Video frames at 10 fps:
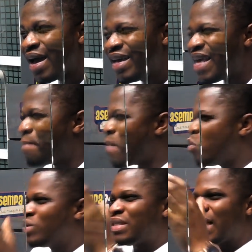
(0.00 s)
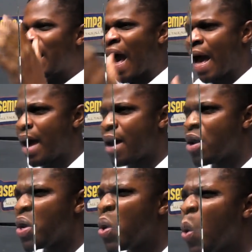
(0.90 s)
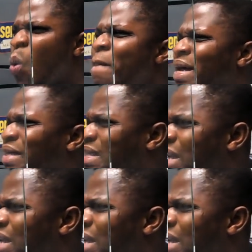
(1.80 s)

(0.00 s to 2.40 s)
Ya ma usika. What bet